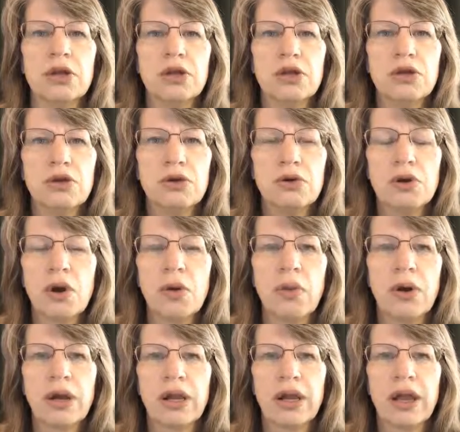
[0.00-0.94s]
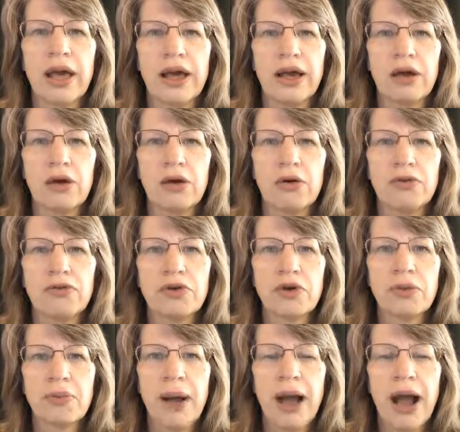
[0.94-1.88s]
You don't want to let go of
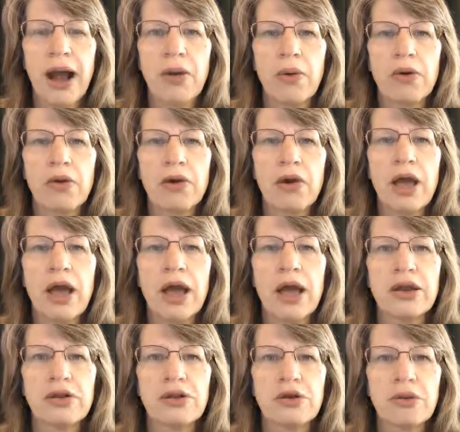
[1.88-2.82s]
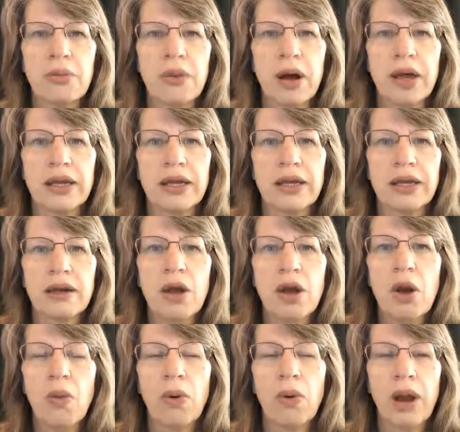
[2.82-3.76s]
your power and your money.
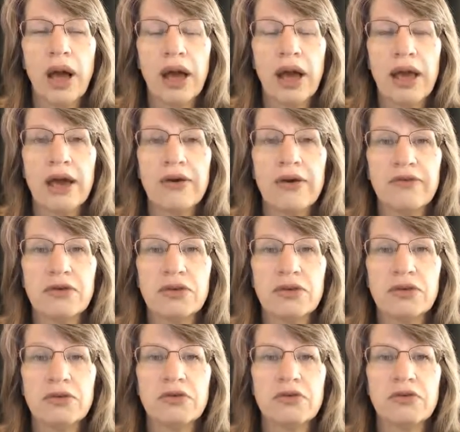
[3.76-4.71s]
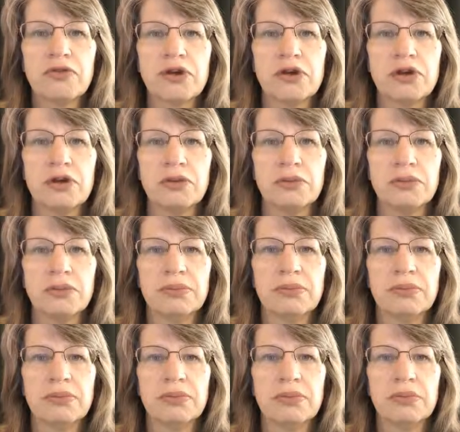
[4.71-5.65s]
Well, I have news for you.
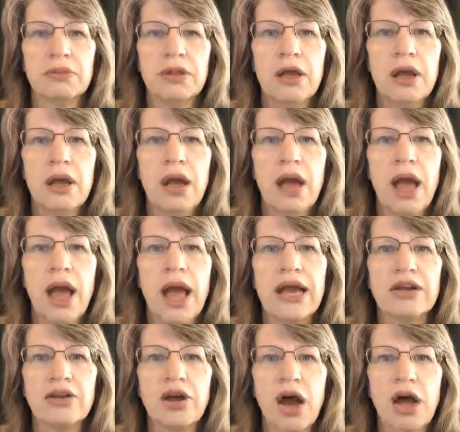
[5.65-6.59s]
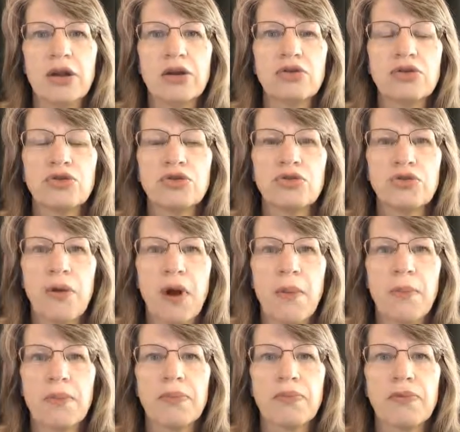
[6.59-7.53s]
A Donald
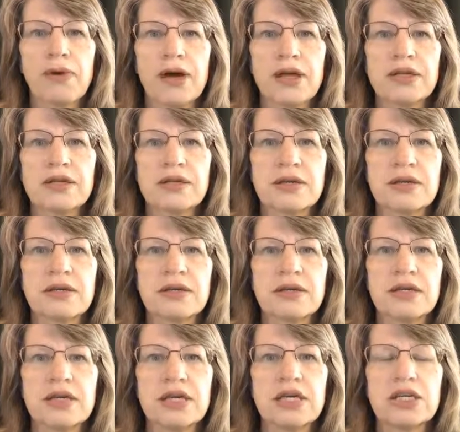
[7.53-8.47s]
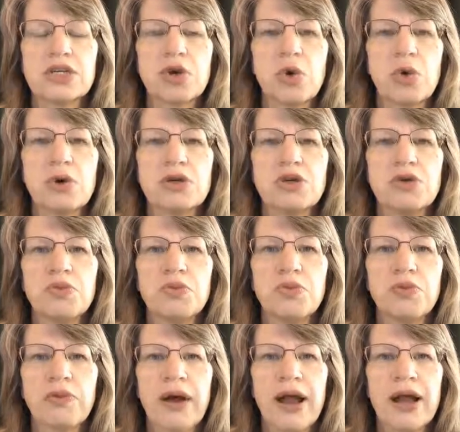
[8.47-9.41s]
Trump presidency is going to
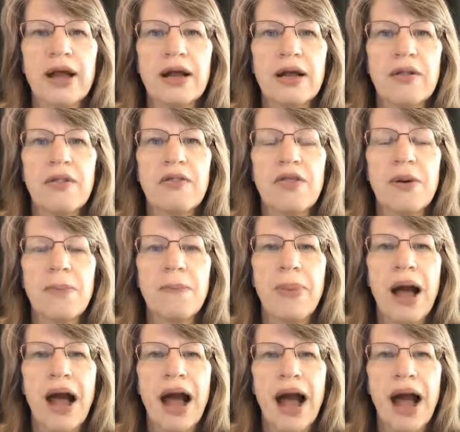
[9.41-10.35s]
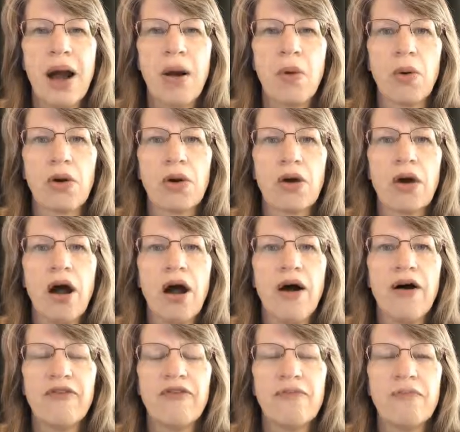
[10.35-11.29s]
break the power
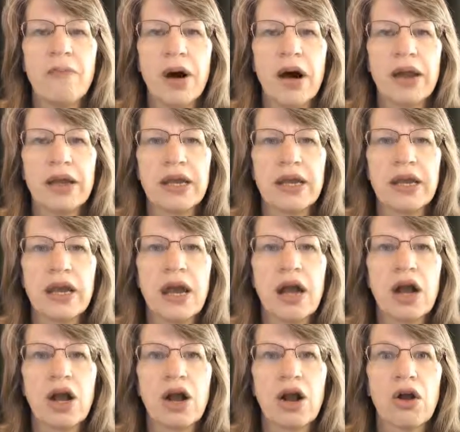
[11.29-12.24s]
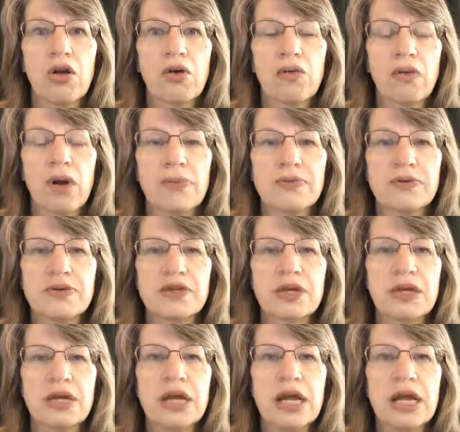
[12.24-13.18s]
of money,
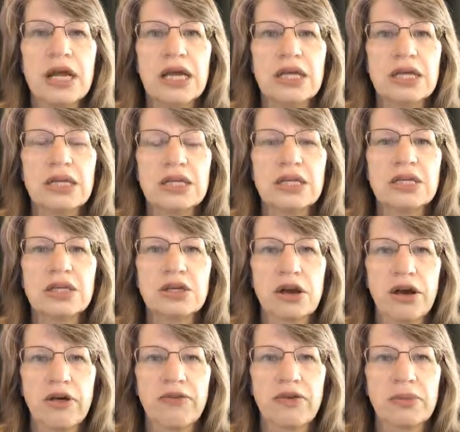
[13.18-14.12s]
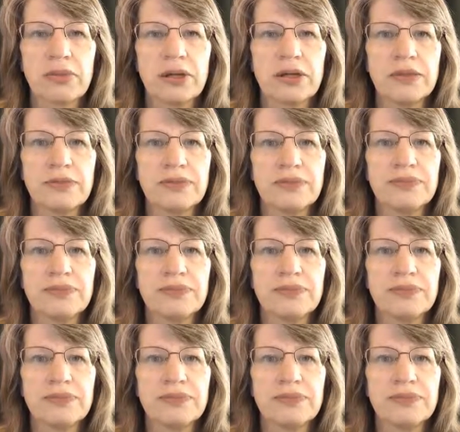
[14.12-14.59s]
corruption in this government.